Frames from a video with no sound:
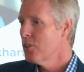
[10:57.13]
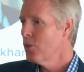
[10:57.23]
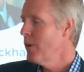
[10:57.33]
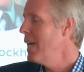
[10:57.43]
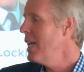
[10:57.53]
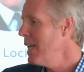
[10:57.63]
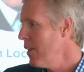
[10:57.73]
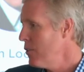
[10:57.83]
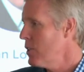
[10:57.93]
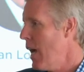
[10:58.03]
to any
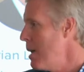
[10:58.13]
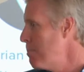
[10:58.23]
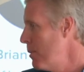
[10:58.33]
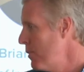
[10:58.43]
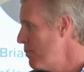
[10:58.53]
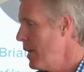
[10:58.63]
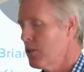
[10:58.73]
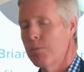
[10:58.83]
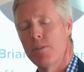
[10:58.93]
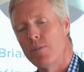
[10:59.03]
other type of
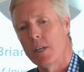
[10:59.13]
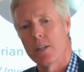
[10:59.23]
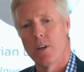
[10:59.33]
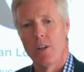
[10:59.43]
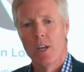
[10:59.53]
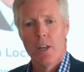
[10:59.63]
investment vehicle.